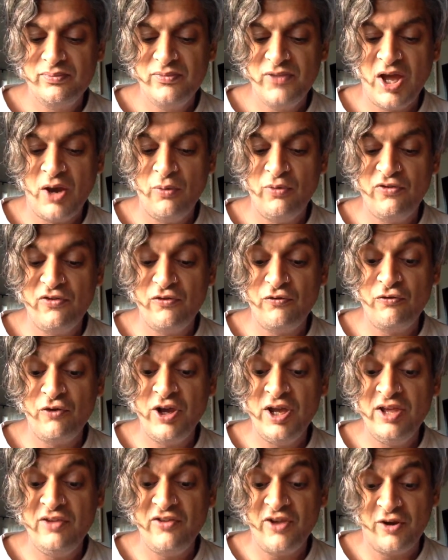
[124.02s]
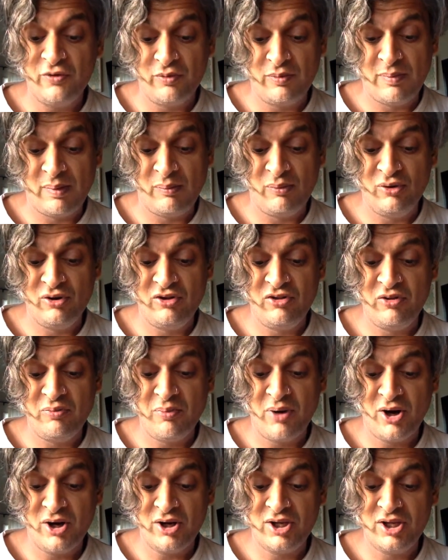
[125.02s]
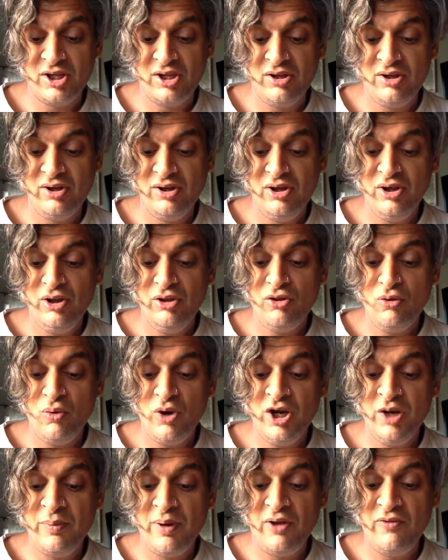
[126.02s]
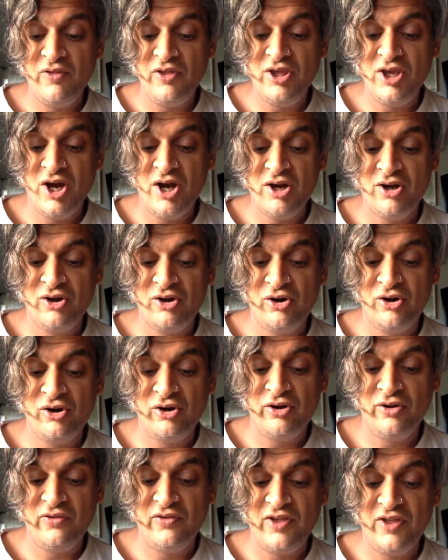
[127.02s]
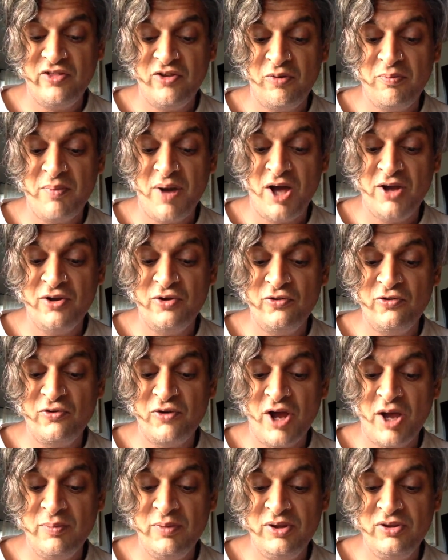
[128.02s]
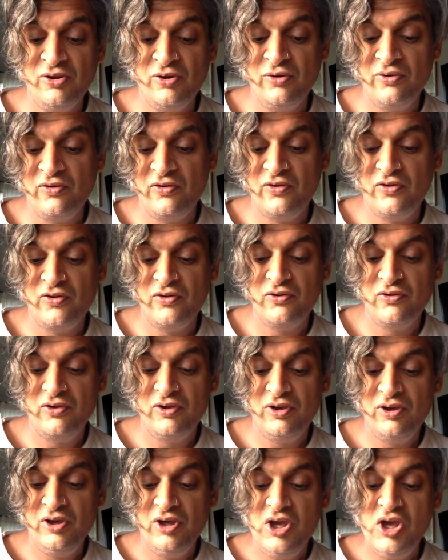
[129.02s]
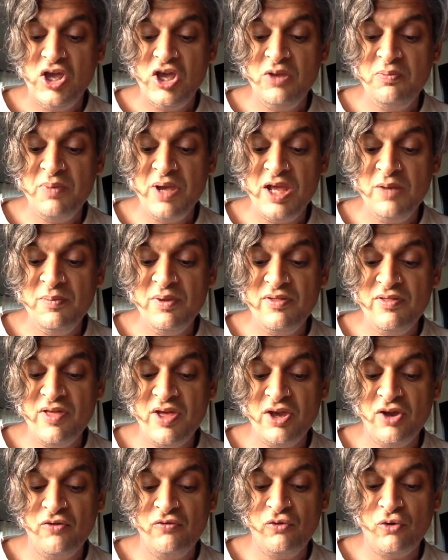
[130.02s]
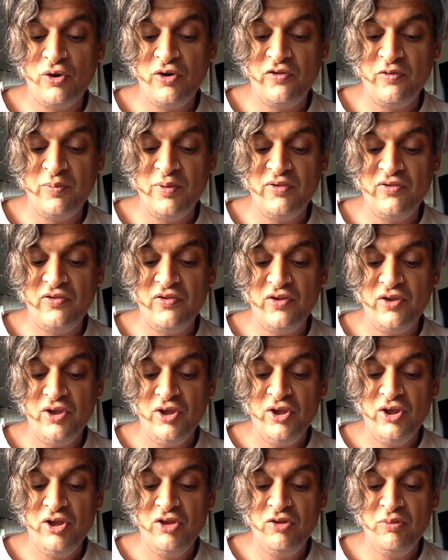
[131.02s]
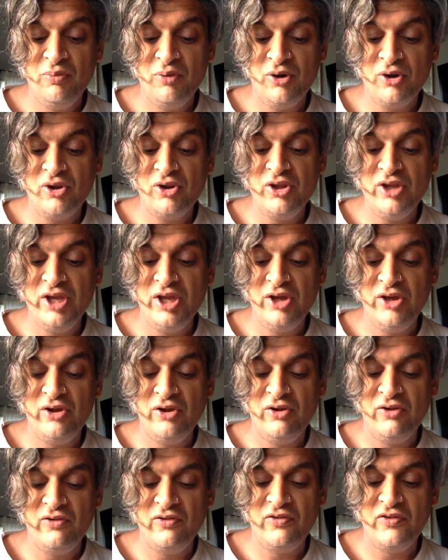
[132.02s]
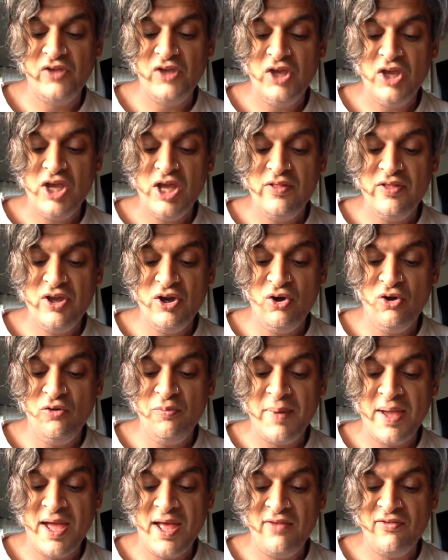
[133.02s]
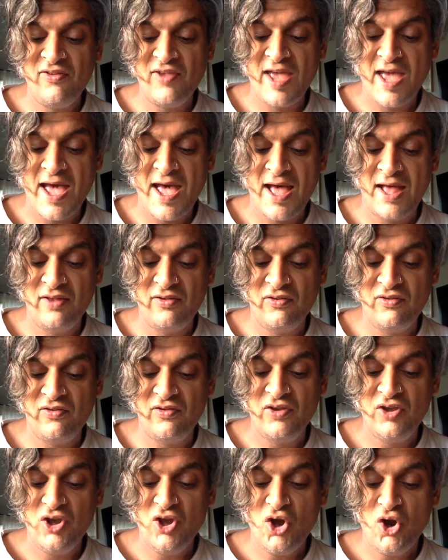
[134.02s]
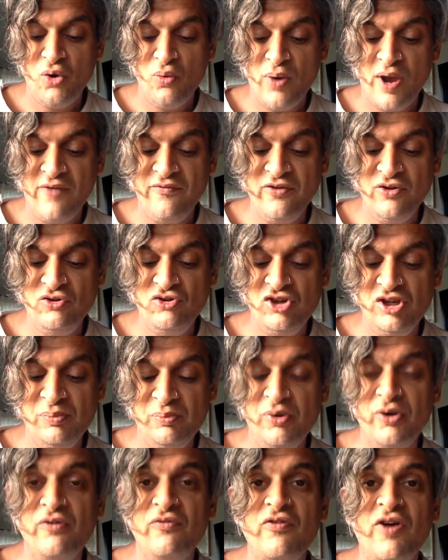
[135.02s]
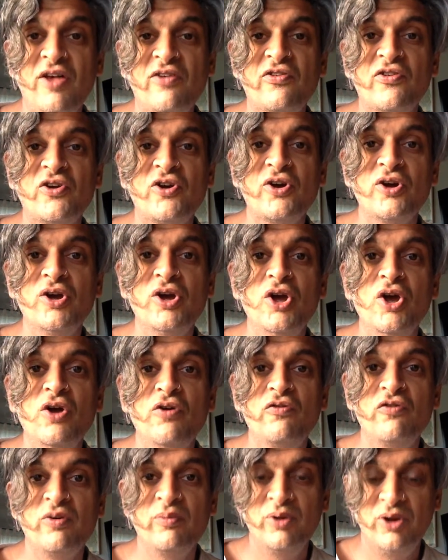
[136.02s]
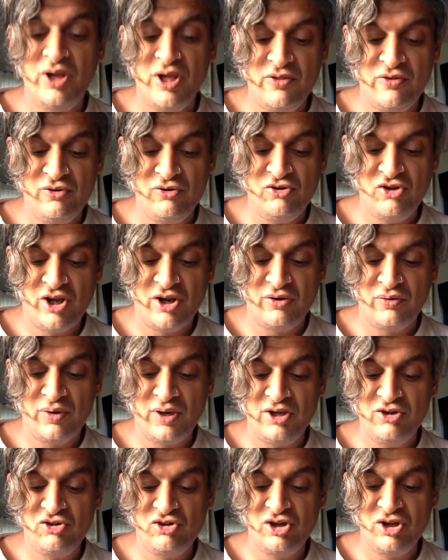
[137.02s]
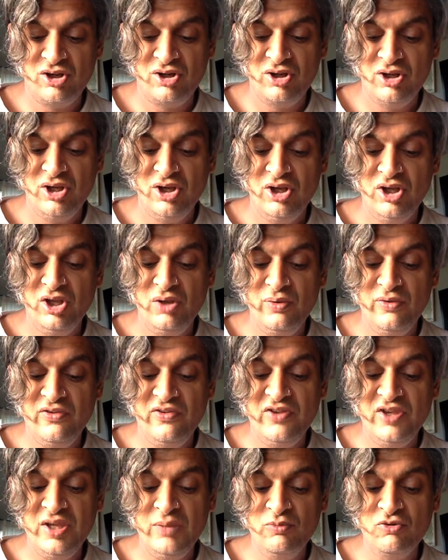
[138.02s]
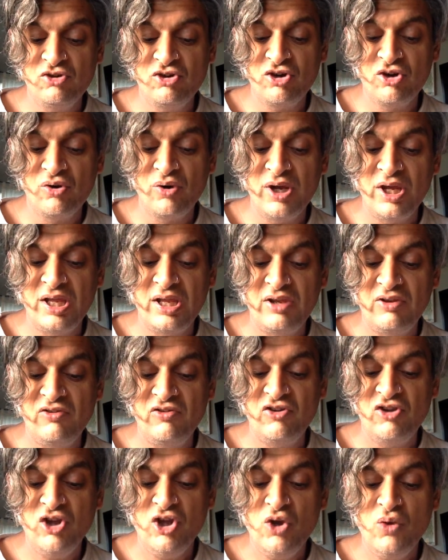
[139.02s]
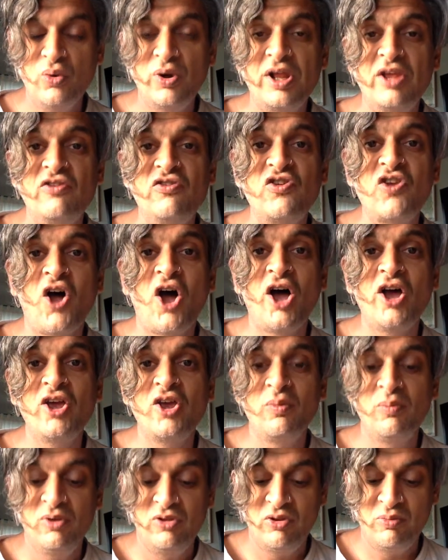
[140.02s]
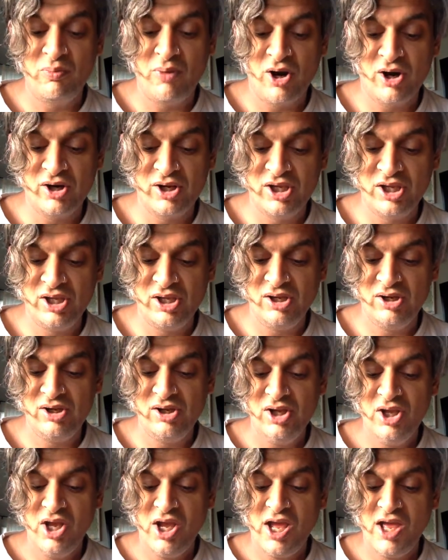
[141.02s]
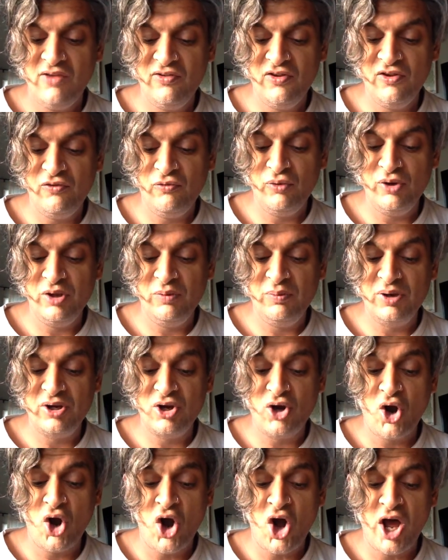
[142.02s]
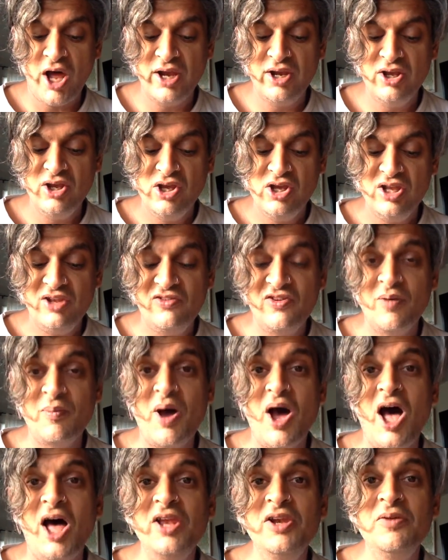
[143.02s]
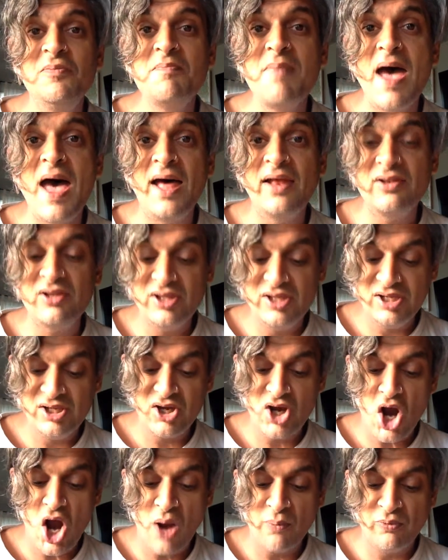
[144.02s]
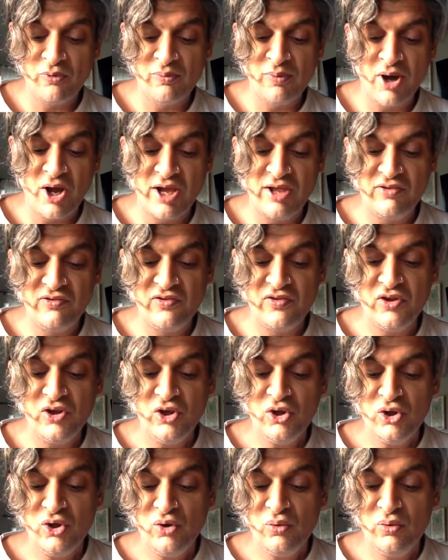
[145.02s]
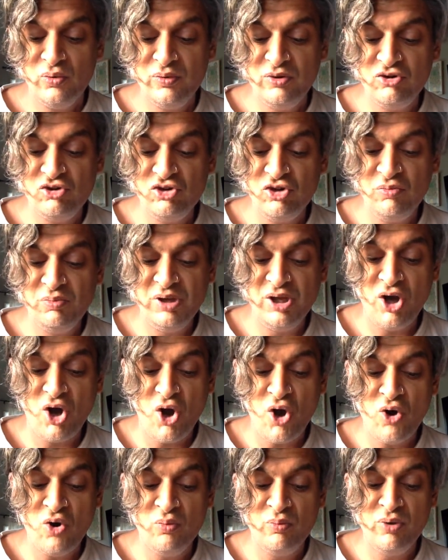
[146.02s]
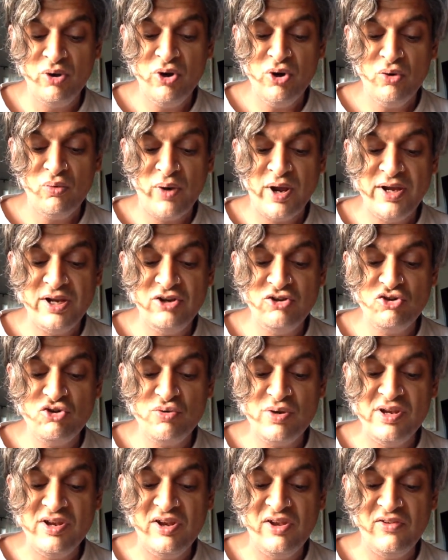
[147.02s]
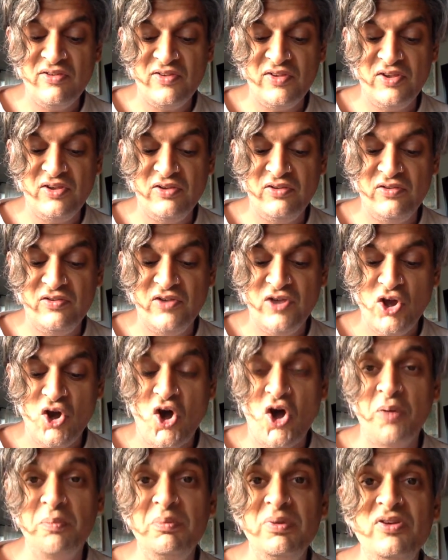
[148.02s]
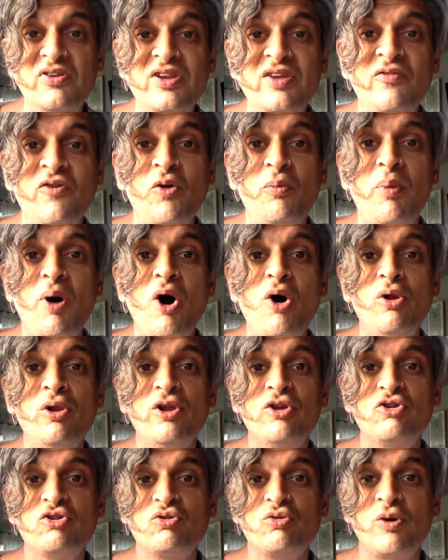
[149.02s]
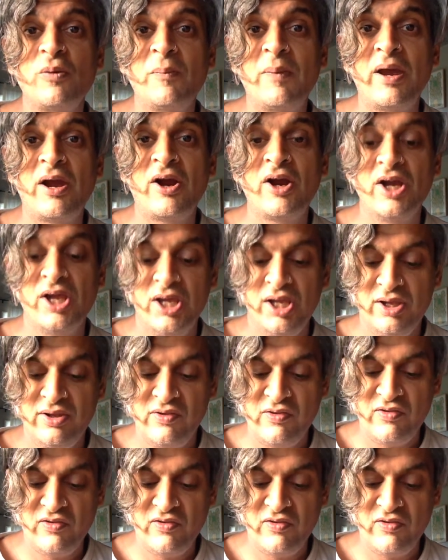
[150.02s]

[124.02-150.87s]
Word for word: That was the phrase I remembered in the market, the one about the young girls and their manos rabidos. It made me think of Christmas in the Berkeley Hills and the old man's hands, a refugee professor from another generation. He would seem chagrined when I saw him in the market, as if we had been caught in some unmanly compromise when we should be home writing treatises on medieval Polish grammarians